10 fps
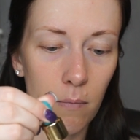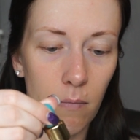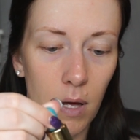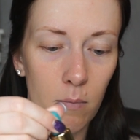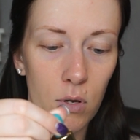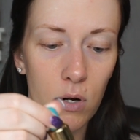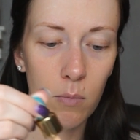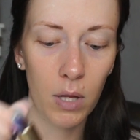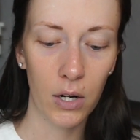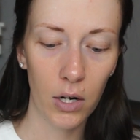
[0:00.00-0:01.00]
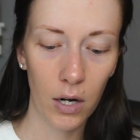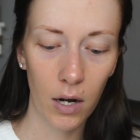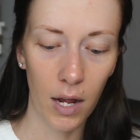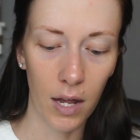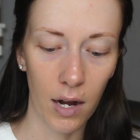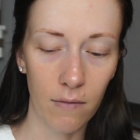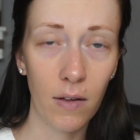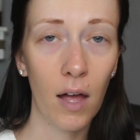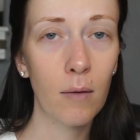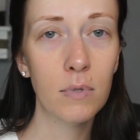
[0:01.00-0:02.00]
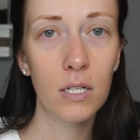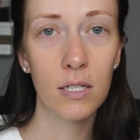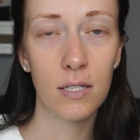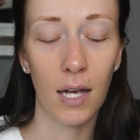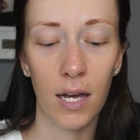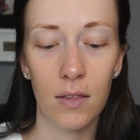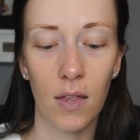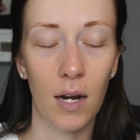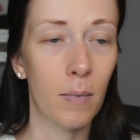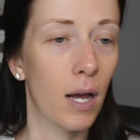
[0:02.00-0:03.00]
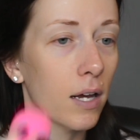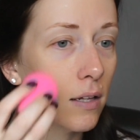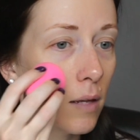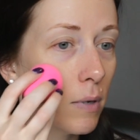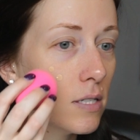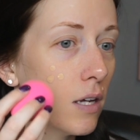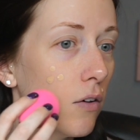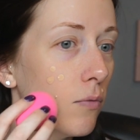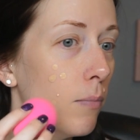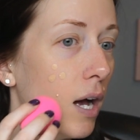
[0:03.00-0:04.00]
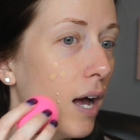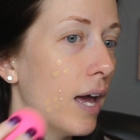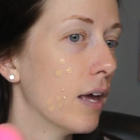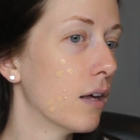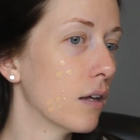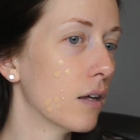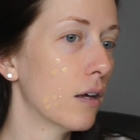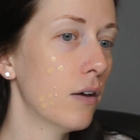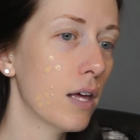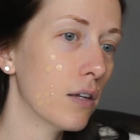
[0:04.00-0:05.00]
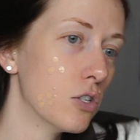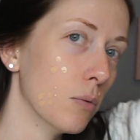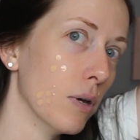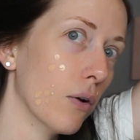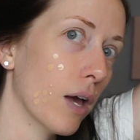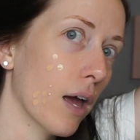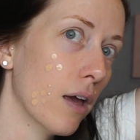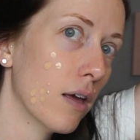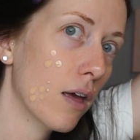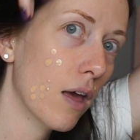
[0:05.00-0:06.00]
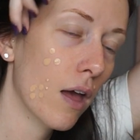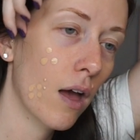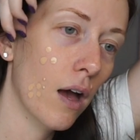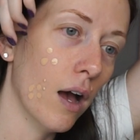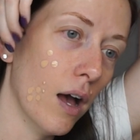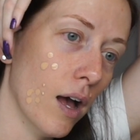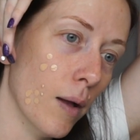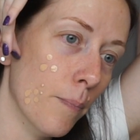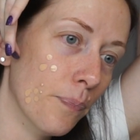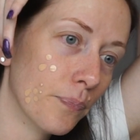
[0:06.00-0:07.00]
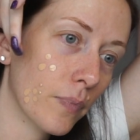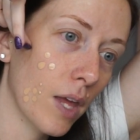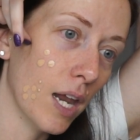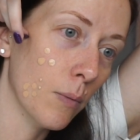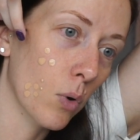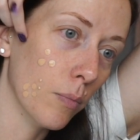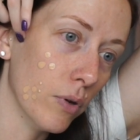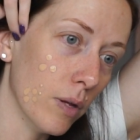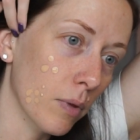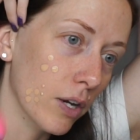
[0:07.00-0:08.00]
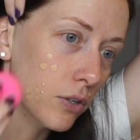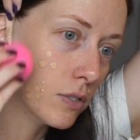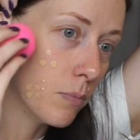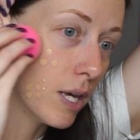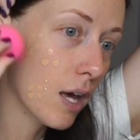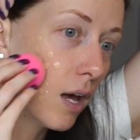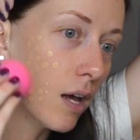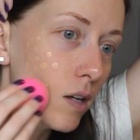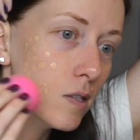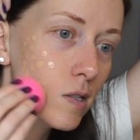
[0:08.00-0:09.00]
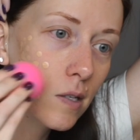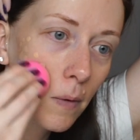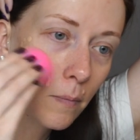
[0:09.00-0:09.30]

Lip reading: my beauty blender, and I've come to decide that I'm not going to let myself buy, oh yeah, that should be okay, any more beauty blenders because